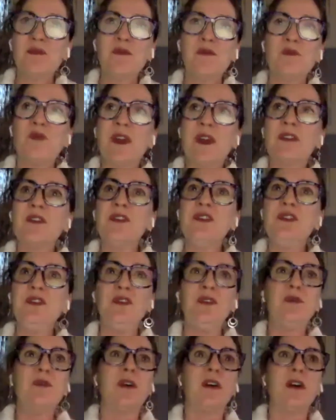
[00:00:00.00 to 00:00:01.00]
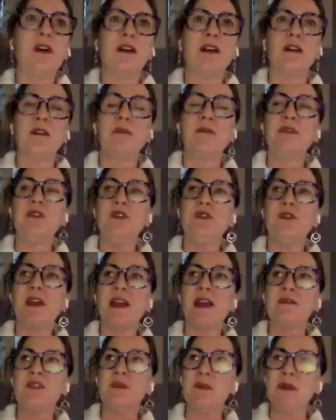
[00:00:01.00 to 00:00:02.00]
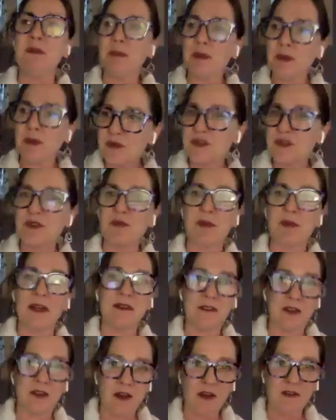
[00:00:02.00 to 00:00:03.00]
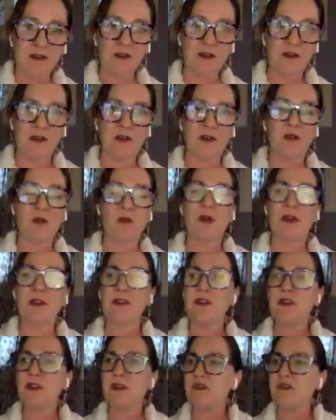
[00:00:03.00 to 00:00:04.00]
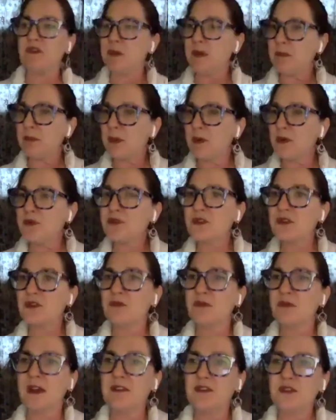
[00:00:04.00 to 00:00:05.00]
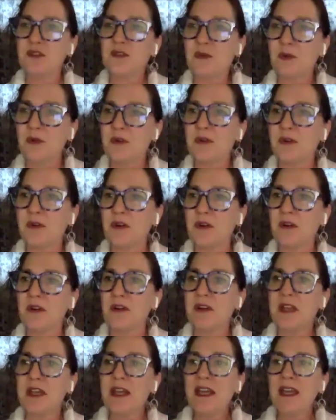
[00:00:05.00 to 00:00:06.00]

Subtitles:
whether you have to be pushed to write longer or whether you have to be pushed to write shorter,